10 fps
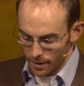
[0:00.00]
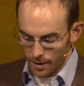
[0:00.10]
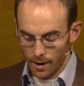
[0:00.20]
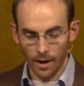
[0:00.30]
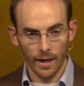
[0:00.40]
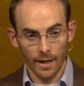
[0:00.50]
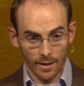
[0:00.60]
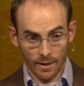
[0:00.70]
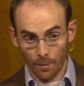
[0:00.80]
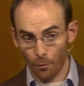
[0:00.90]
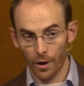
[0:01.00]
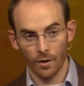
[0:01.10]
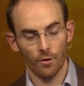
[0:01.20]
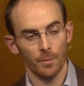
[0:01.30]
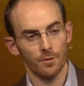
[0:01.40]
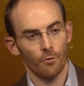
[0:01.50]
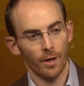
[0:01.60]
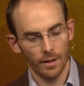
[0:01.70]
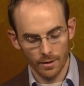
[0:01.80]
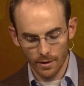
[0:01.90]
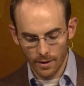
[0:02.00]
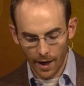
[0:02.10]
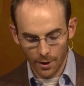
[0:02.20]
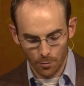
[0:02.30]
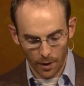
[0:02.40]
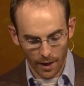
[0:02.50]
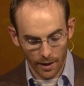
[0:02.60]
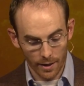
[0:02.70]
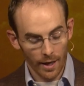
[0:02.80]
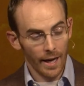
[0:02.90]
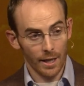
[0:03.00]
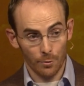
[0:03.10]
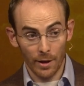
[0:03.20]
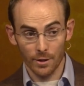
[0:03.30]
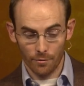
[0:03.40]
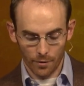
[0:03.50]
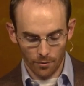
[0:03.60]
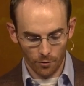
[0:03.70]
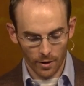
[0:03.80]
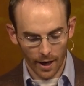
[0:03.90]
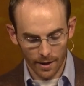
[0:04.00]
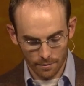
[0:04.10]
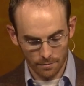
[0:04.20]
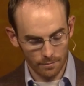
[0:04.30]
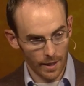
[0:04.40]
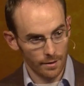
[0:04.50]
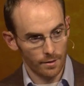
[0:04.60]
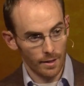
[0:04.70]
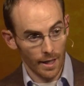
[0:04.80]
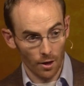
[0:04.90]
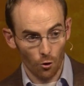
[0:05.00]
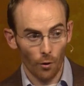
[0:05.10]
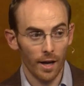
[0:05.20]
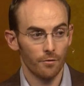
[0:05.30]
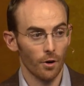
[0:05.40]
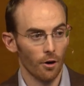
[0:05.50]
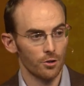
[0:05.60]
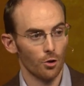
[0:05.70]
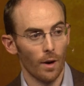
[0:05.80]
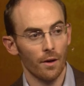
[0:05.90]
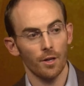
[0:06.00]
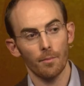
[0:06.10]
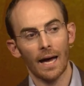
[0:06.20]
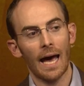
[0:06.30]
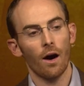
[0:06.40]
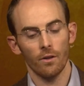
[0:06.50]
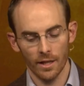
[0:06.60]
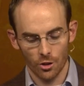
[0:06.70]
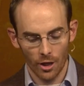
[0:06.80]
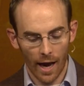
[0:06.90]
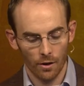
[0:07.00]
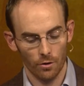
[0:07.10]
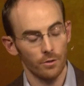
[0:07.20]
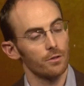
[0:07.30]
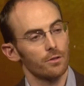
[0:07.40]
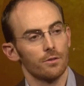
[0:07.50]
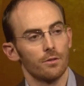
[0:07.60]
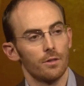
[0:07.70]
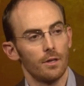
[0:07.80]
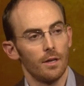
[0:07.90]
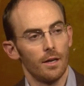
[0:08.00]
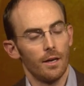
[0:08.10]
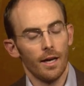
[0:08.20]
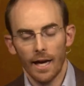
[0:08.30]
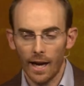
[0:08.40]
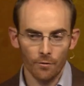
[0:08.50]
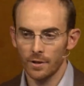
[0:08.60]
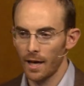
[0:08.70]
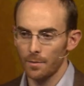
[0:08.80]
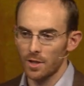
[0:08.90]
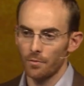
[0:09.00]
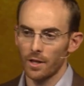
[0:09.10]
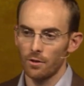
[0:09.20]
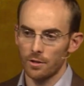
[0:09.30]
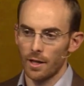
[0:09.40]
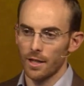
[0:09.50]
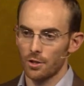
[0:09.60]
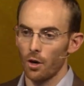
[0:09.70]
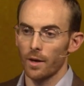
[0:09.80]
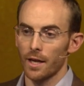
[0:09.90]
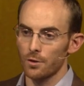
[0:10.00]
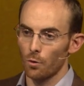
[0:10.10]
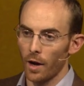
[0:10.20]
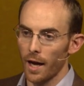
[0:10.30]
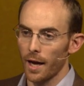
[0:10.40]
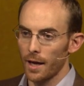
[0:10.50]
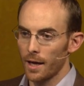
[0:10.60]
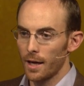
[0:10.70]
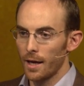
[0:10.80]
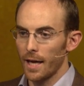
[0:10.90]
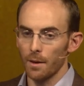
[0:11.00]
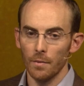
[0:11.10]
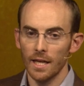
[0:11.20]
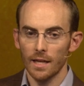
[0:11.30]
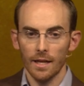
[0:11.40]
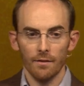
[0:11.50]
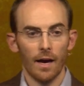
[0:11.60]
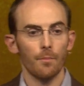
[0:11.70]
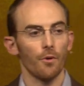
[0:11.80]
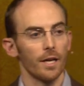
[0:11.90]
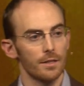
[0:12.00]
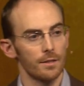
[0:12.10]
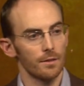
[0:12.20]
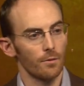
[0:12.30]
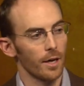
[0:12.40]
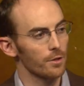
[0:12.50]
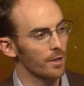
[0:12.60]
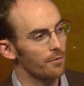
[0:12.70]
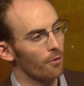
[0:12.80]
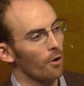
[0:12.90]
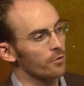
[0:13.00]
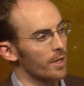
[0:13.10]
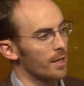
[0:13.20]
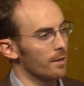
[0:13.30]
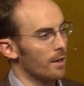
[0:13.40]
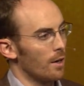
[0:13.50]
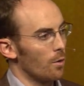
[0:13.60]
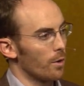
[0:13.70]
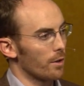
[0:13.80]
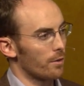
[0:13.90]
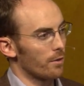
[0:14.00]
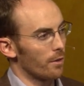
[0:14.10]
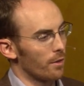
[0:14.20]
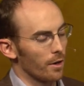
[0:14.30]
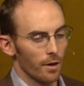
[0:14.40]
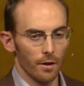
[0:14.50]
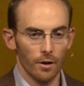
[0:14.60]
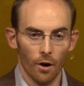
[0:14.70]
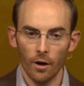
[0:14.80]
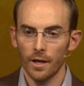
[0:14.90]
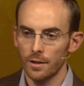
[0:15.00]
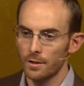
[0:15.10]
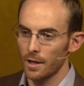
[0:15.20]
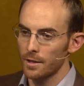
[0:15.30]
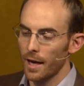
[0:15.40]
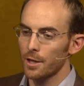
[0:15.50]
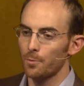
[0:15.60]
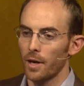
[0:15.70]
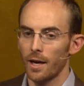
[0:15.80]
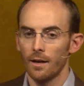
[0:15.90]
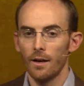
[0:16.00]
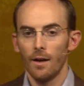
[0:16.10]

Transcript: Uh, he gets separated from his friends in Tashbaan. He, he spends a fearful night at, in a graveyard surrounded by howling jackals. And every time something looks like it's going his way, it immediately evaporates, right? So he falls in with the Narnians in Tashbaan,